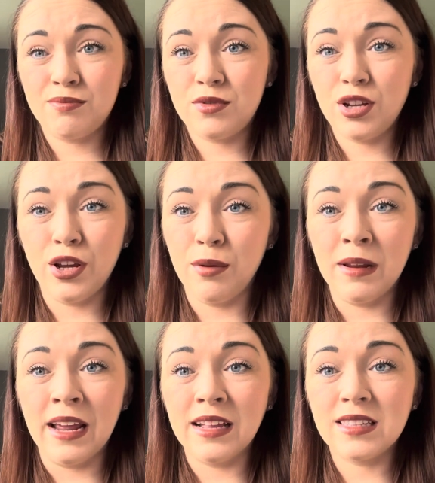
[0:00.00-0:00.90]
2
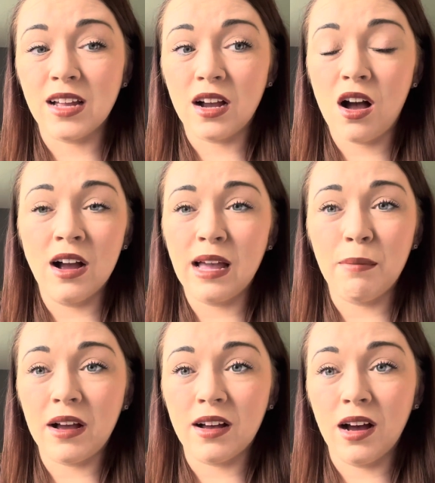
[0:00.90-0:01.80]
minutes, I can't get
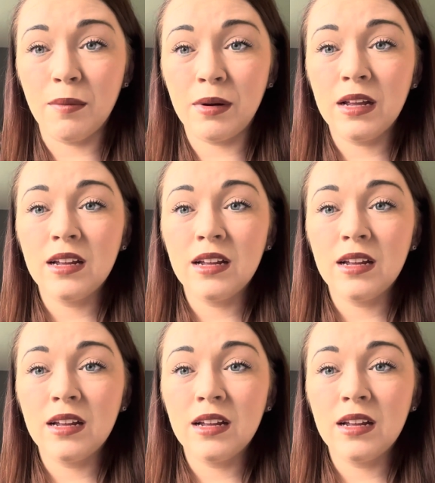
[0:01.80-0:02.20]
back up.